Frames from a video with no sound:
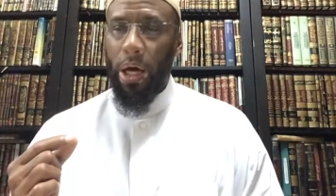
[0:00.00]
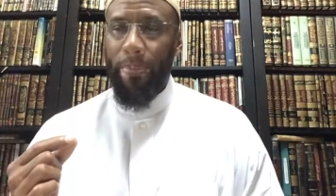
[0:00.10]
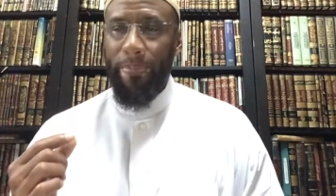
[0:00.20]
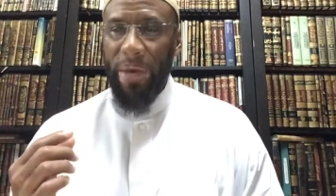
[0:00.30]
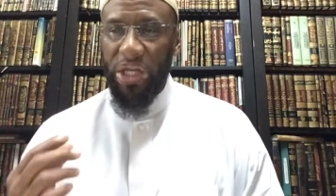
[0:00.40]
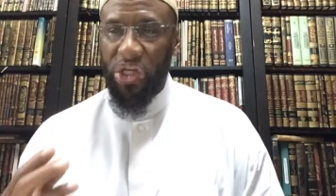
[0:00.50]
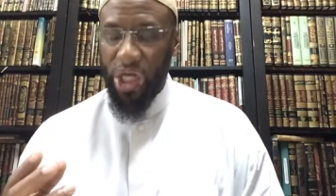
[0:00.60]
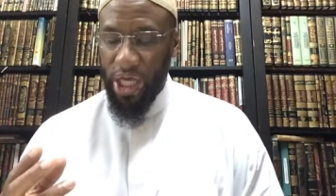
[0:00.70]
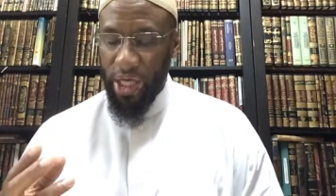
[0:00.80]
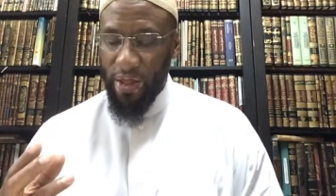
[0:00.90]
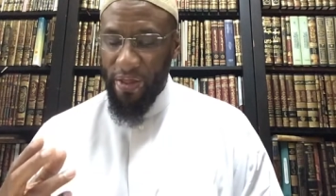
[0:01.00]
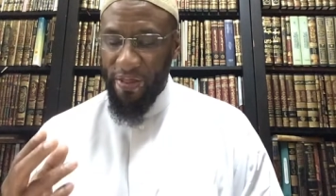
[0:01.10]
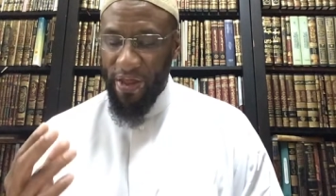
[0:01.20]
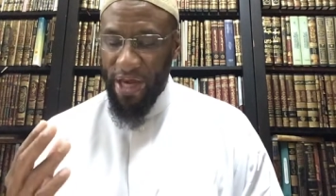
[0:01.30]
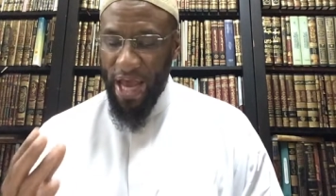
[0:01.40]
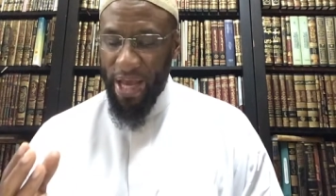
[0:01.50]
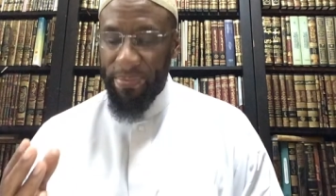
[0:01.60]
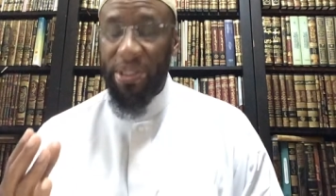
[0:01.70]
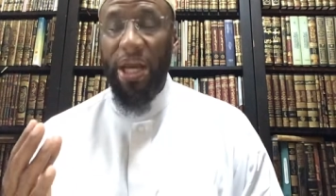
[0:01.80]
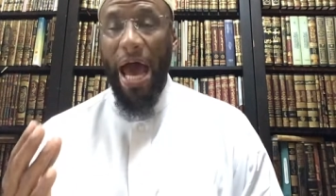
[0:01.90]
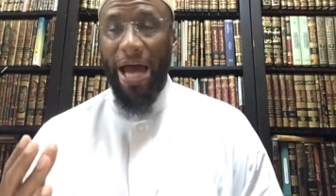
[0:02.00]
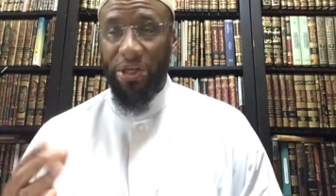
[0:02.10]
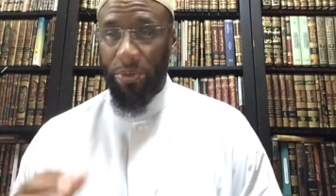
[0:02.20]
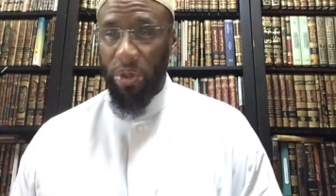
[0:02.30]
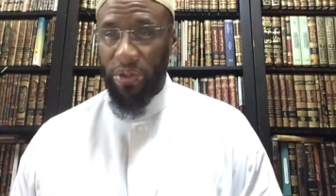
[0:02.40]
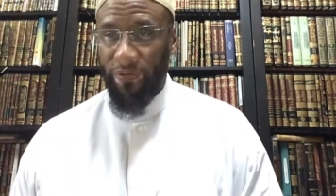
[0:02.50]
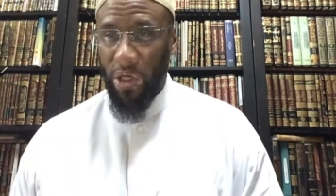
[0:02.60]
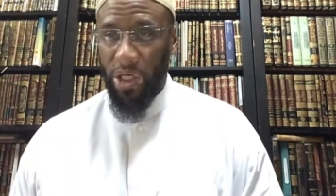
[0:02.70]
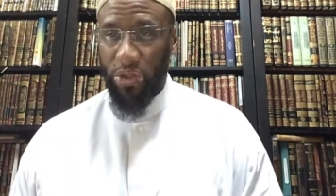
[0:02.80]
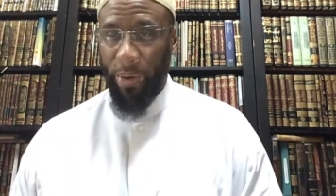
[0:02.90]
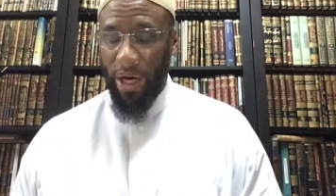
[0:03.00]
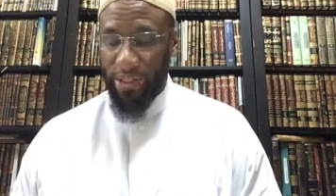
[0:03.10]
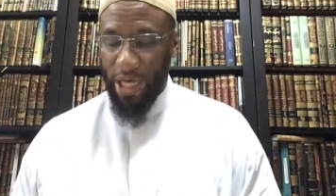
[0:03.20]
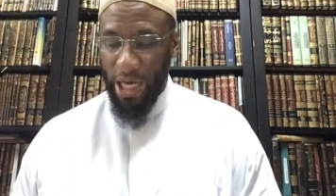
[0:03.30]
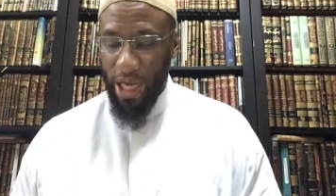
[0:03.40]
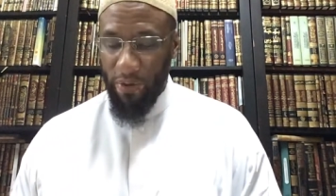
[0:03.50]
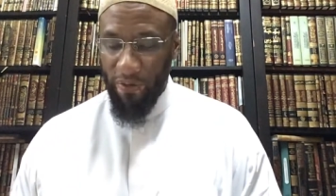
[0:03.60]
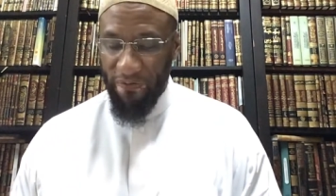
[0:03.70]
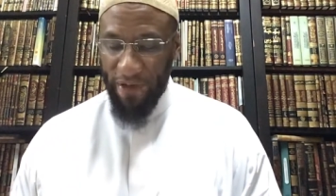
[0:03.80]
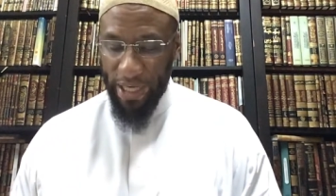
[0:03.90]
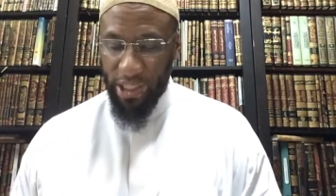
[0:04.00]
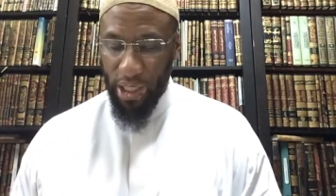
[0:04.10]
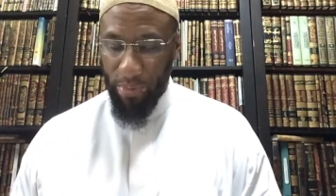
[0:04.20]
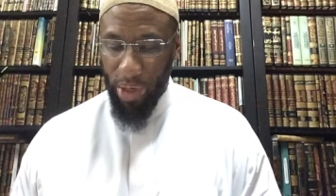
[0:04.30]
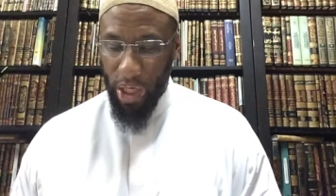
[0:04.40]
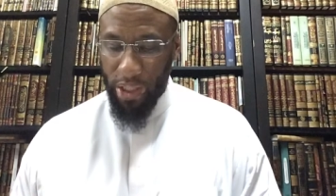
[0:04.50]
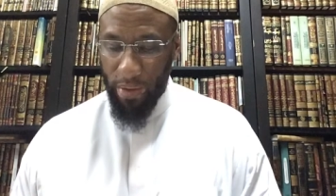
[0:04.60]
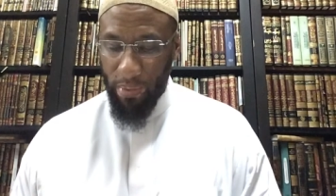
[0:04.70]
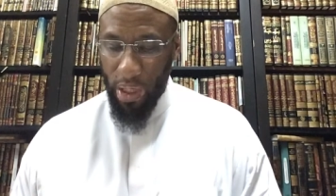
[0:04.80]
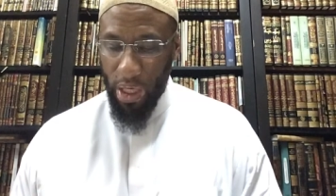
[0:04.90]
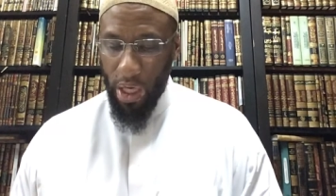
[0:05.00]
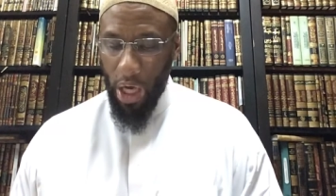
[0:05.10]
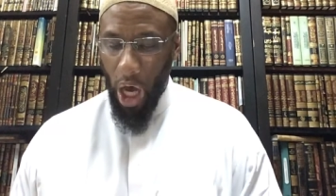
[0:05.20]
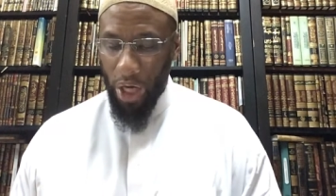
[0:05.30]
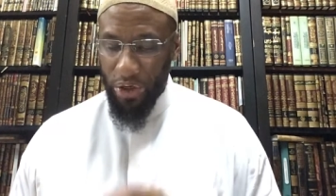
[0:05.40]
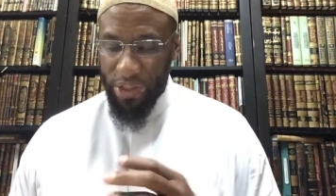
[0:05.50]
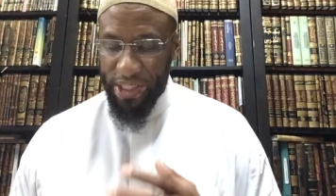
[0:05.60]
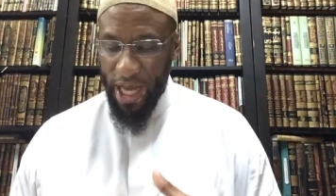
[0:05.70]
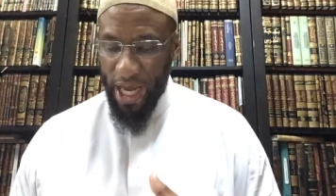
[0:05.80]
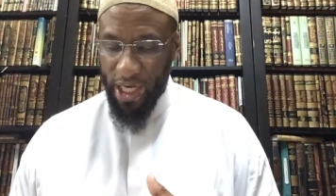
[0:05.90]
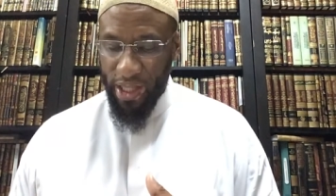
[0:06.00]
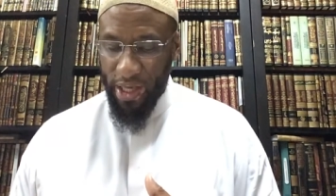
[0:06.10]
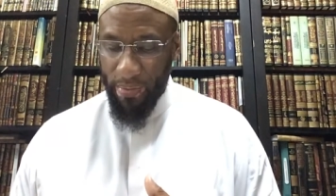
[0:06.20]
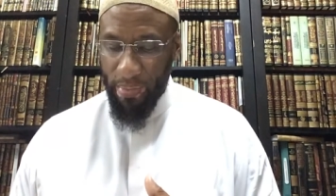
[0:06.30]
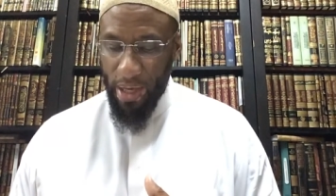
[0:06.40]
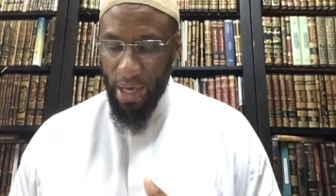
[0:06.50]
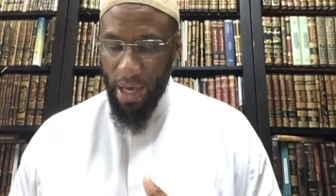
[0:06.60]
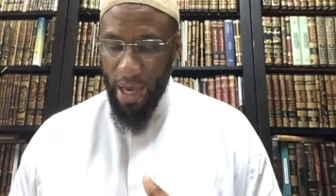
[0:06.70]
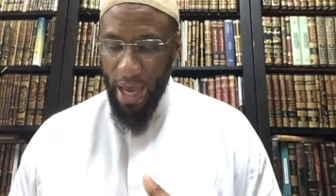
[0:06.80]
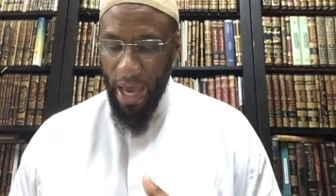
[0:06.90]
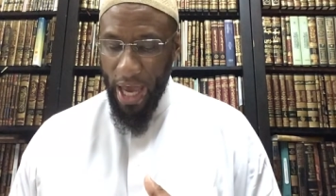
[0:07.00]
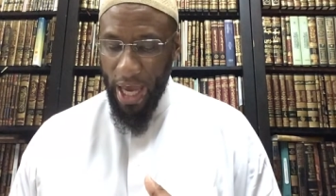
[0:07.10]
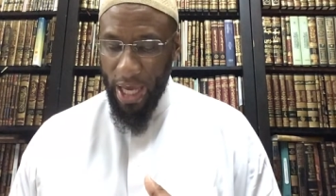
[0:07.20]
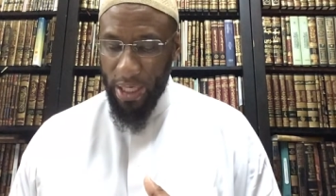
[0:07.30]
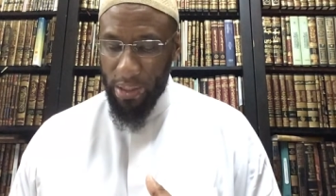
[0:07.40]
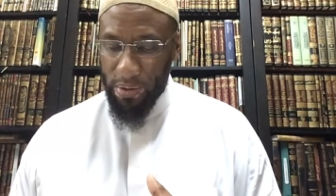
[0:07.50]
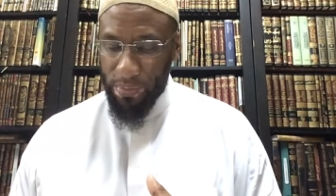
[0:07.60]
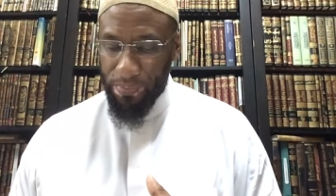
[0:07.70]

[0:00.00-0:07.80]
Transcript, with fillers: uh, mentioning the names and attributes of Allah subhanahu wa ta'ala and reflecting upon them, understanding them, and